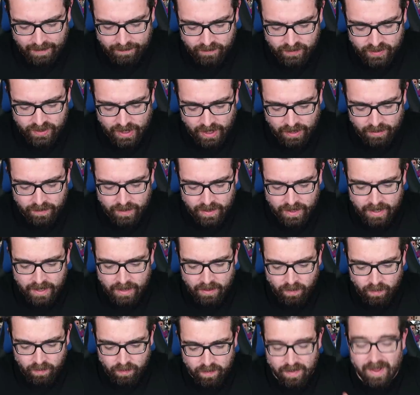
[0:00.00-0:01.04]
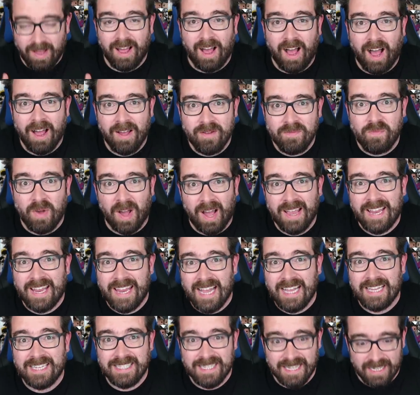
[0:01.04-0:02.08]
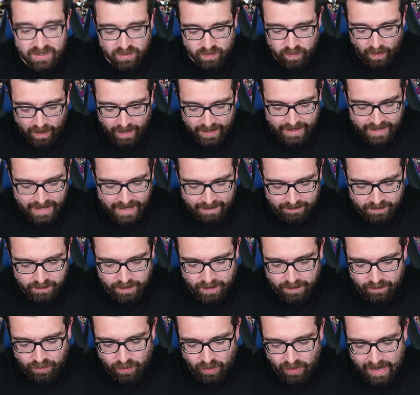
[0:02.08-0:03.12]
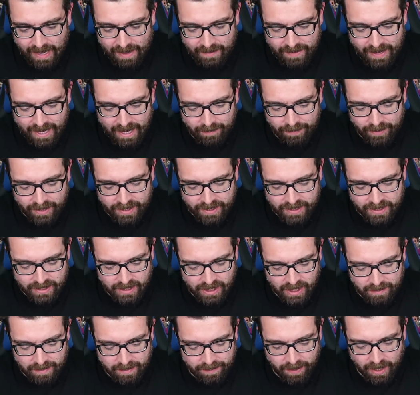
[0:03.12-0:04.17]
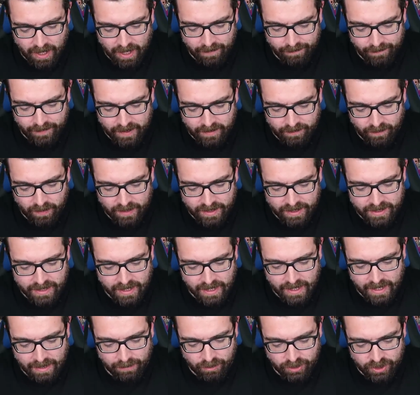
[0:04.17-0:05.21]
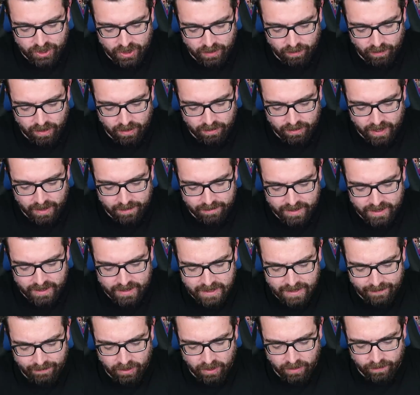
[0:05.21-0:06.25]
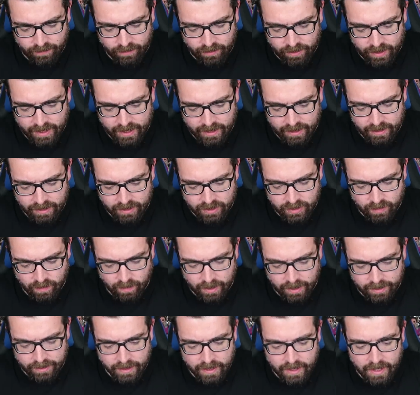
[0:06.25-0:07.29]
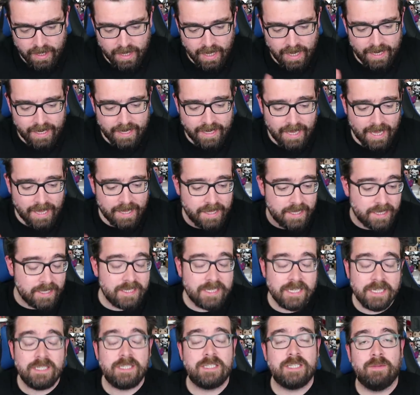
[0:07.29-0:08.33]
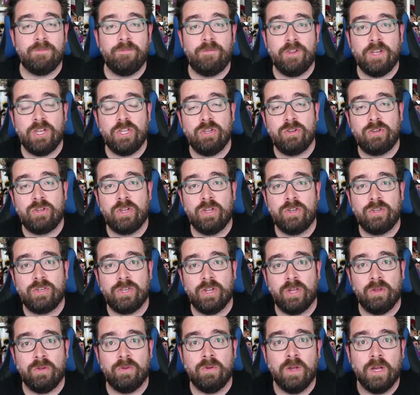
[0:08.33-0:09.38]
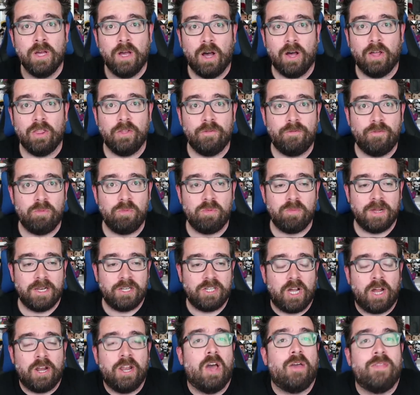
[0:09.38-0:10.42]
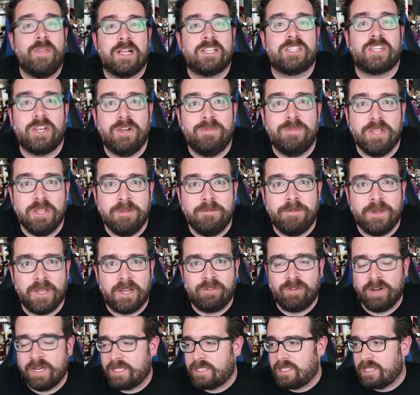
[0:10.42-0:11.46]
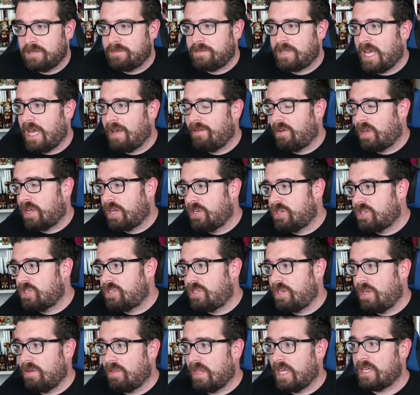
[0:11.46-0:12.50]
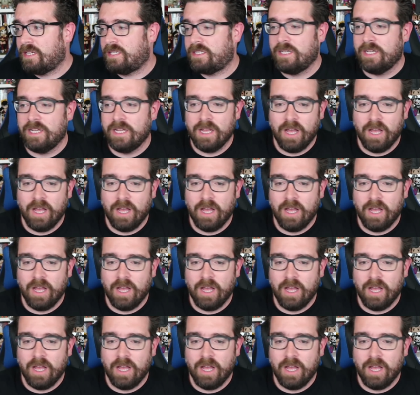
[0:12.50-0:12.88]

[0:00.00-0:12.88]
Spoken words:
So I guess that's why the app's been brought out now, because it's going to be perfect for when you sat there watching the World Cup. So let's have a look through the England squad. And again, this is something that you could do on the Football Manager. I know that's going to be the big criticism. Kev, I could just do this